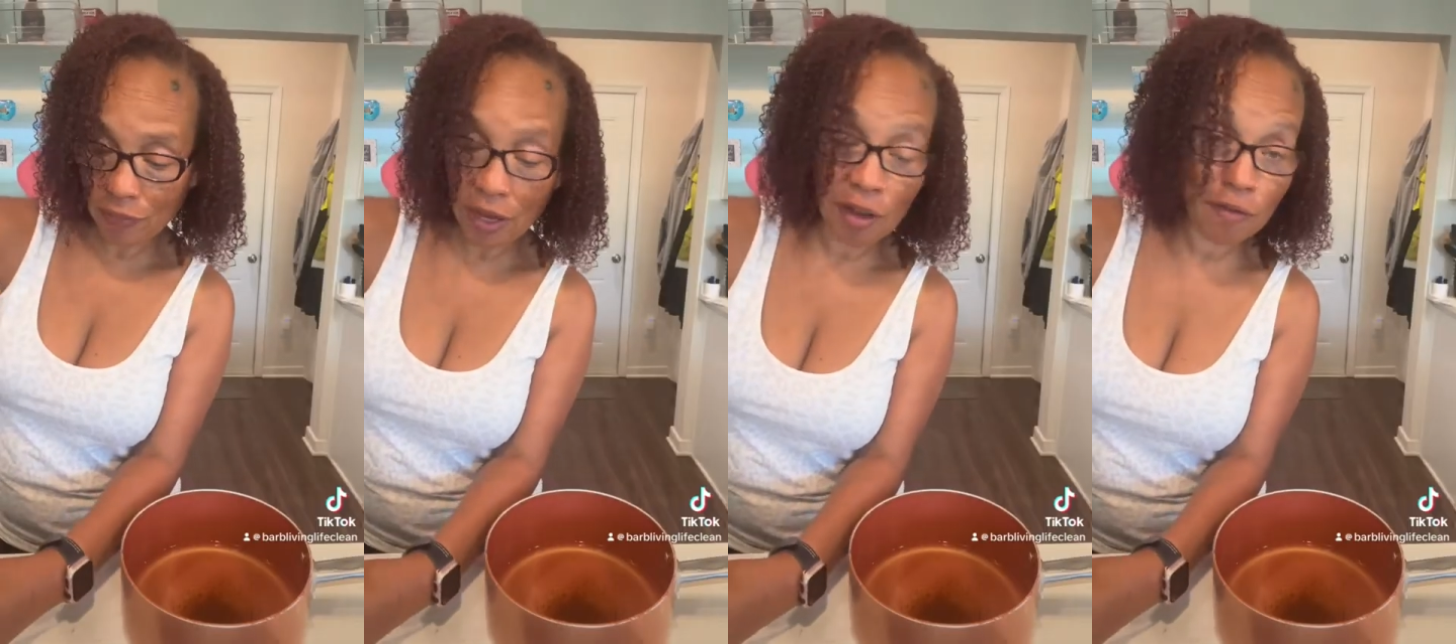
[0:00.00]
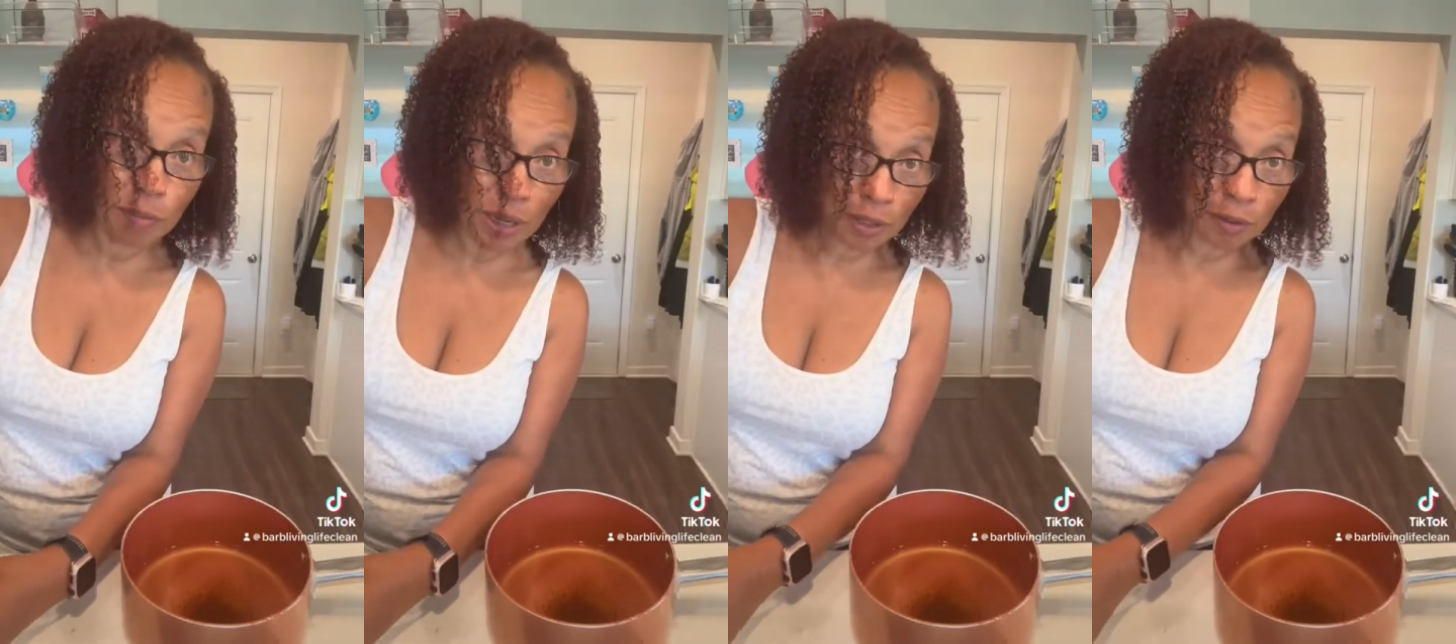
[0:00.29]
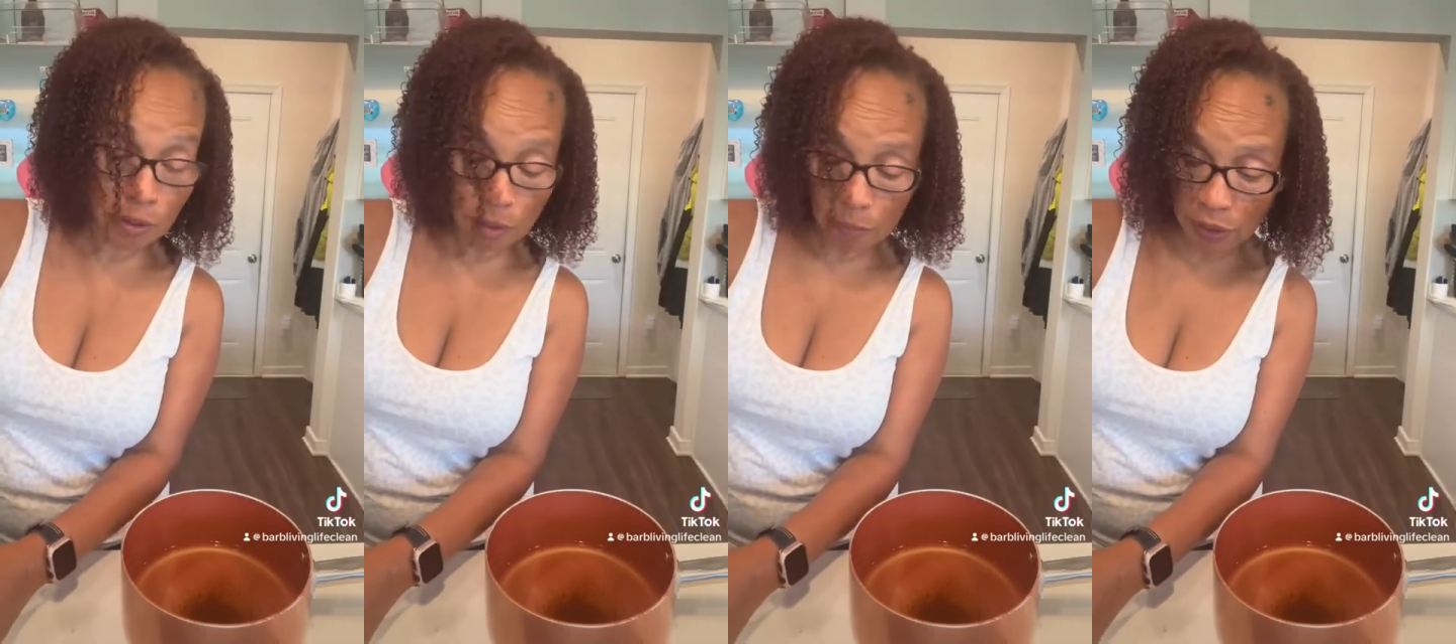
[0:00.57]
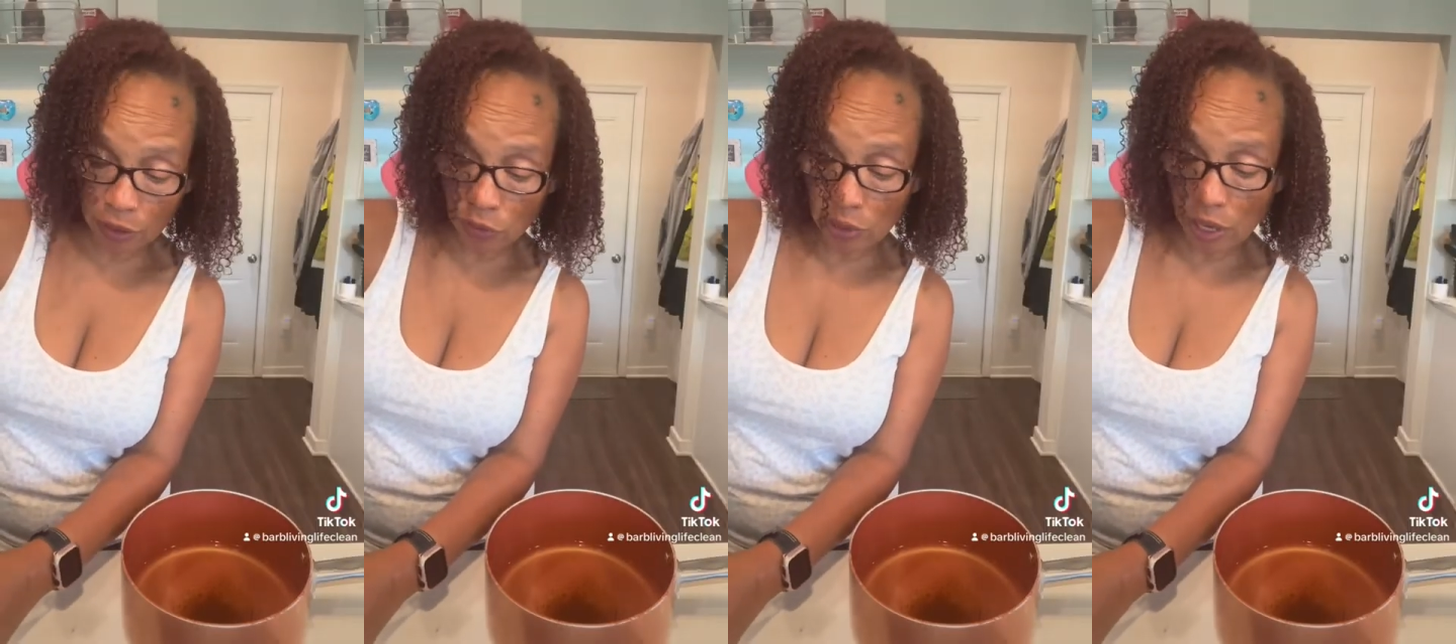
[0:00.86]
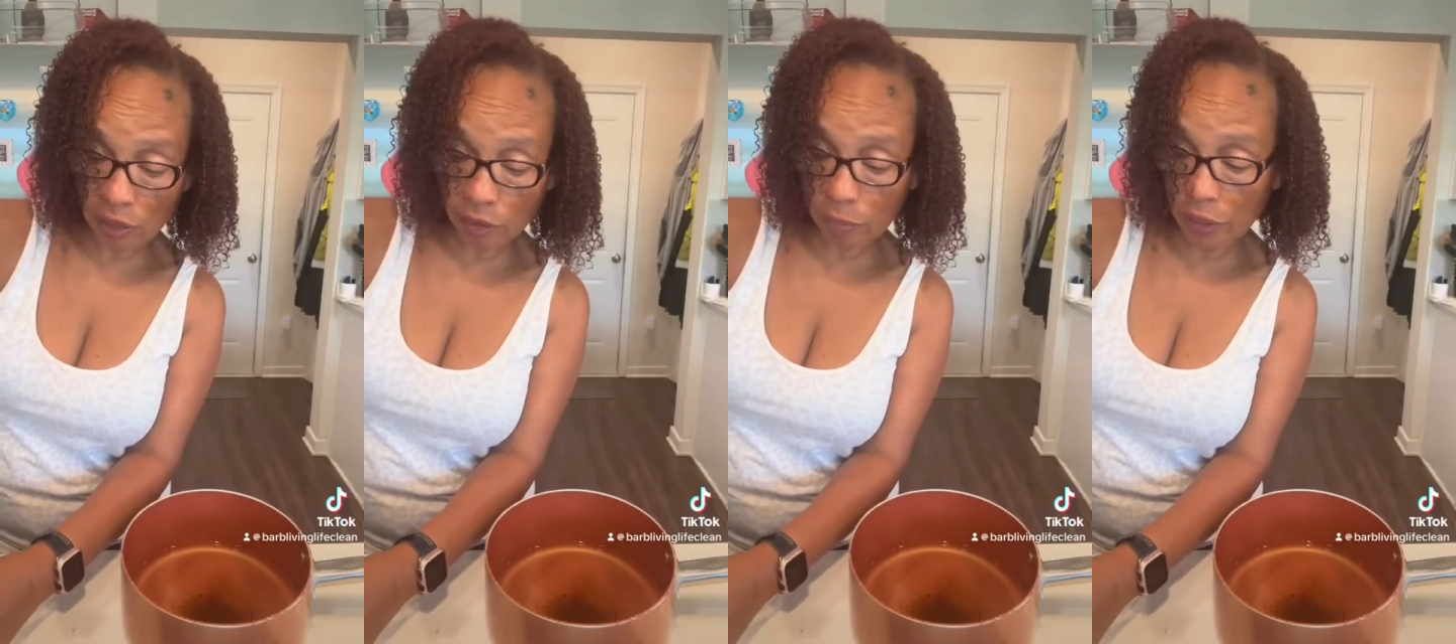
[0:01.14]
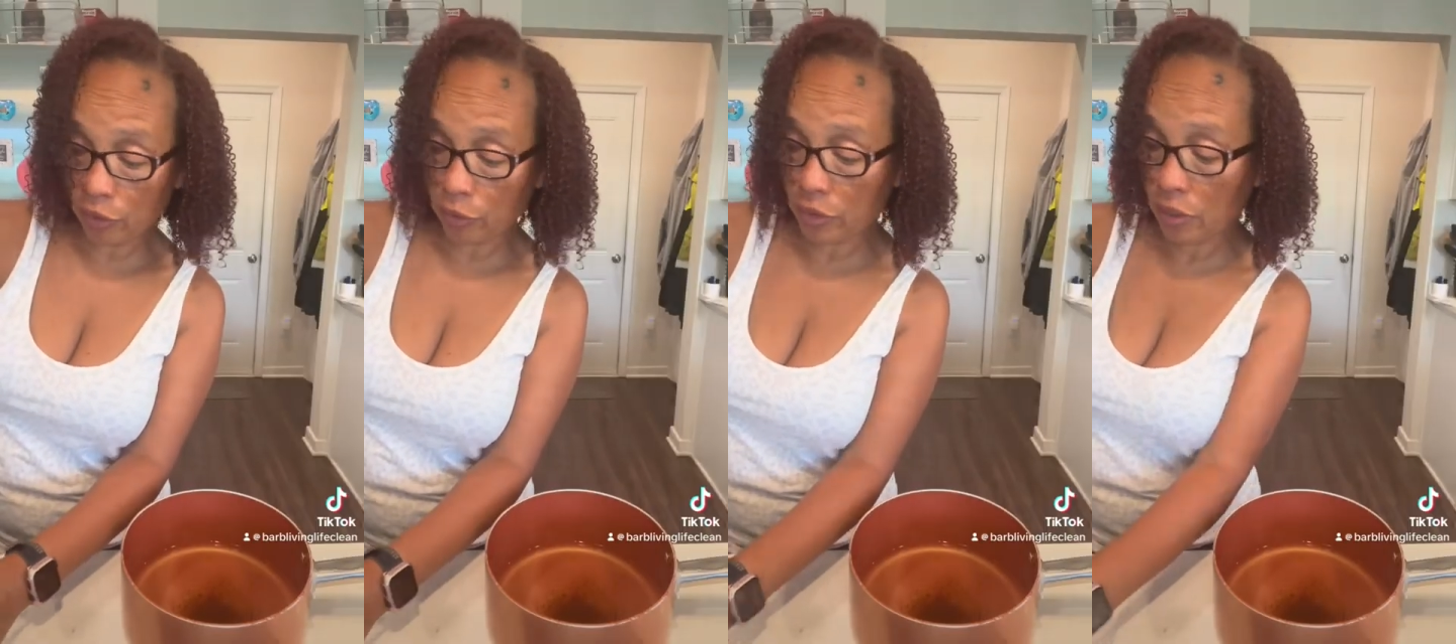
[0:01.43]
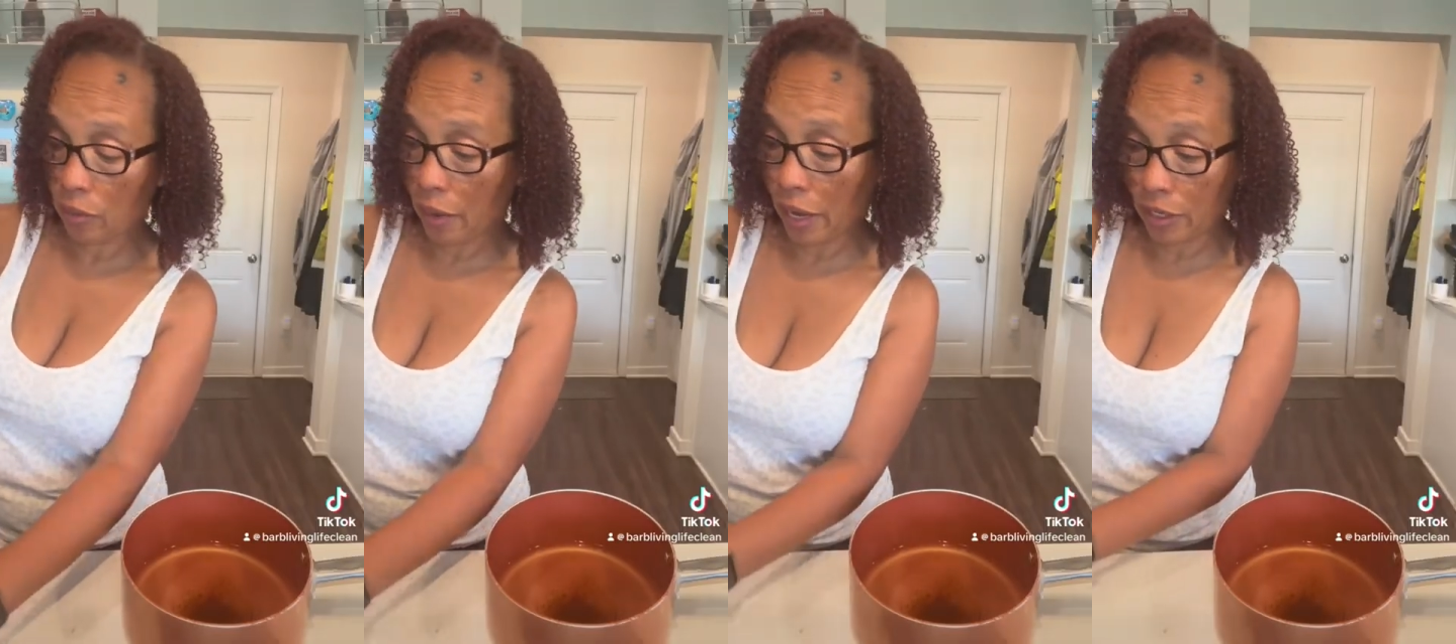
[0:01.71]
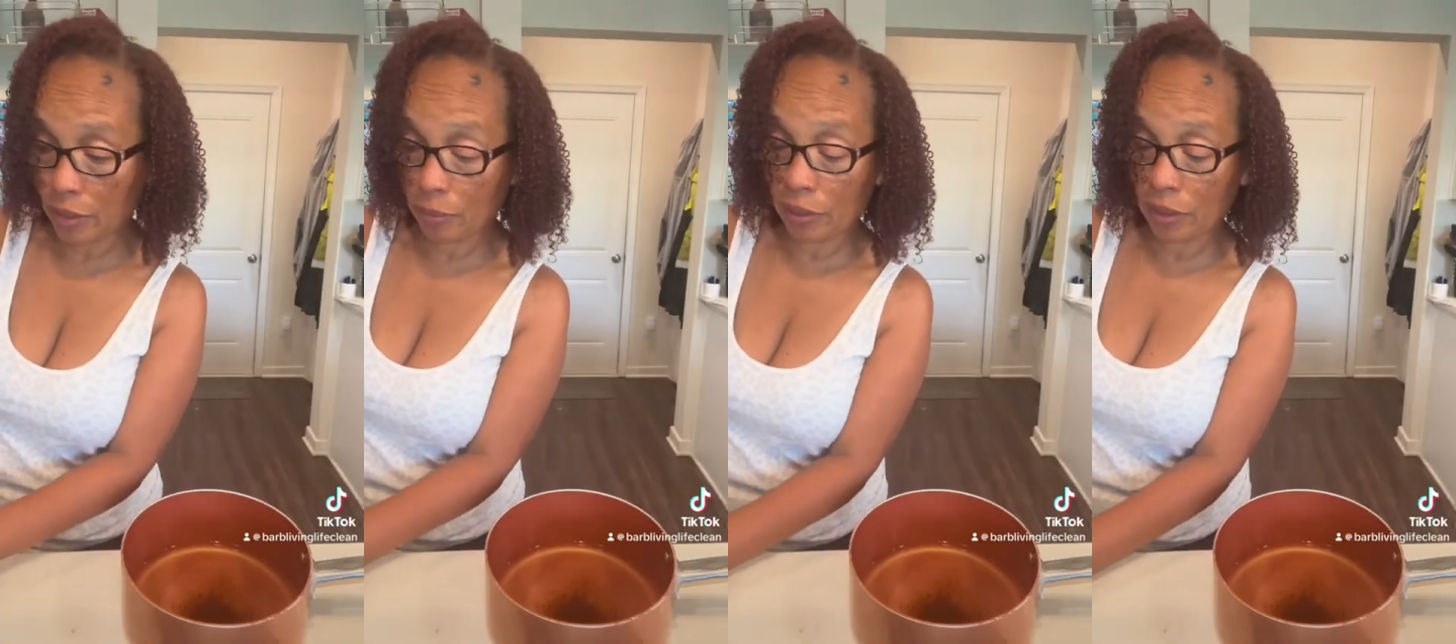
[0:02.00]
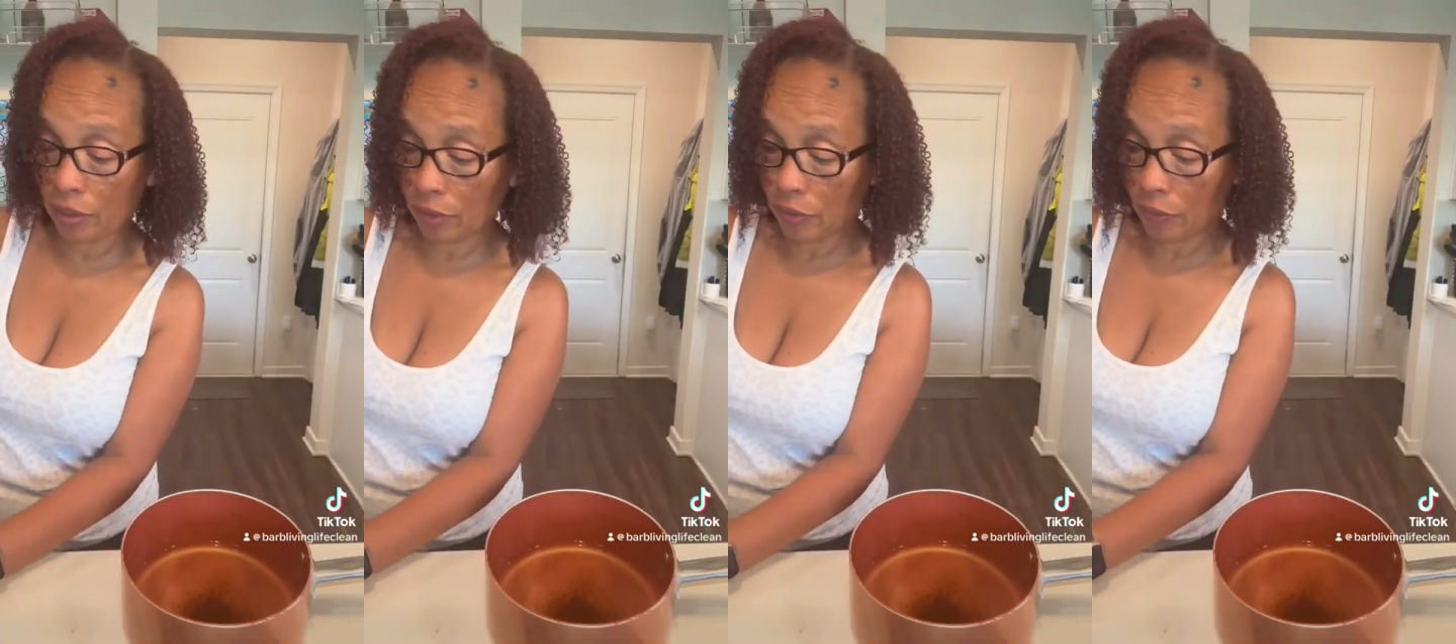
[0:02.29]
I've made the pickled jalapenos in the past, but